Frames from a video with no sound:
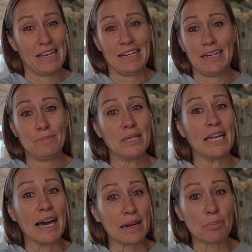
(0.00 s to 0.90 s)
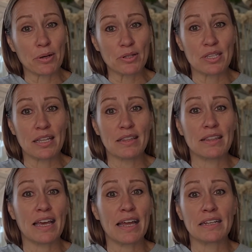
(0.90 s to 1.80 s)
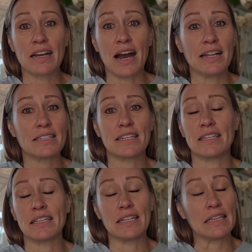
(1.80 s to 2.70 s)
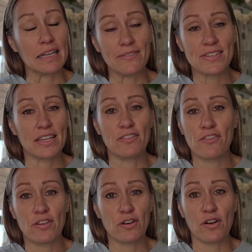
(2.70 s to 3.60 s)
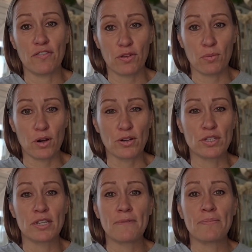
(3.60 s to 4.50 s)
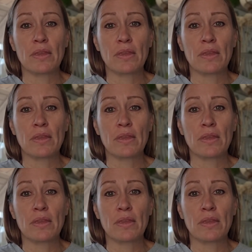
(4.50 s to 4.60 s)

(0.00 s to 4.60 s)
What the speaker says: I'm not a person that constantly lives in fear of the worst.